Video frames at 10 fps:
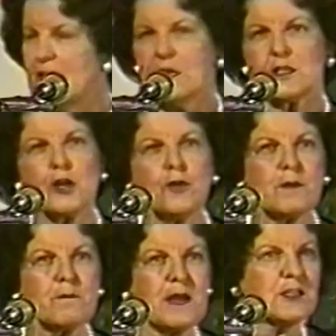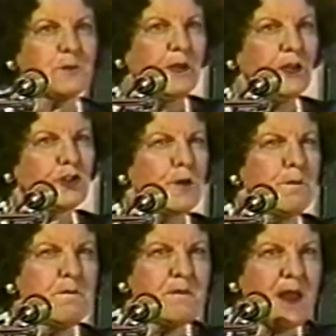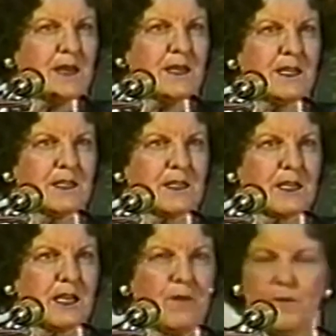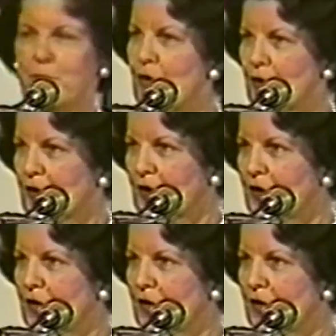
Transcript: So it must be tremendously important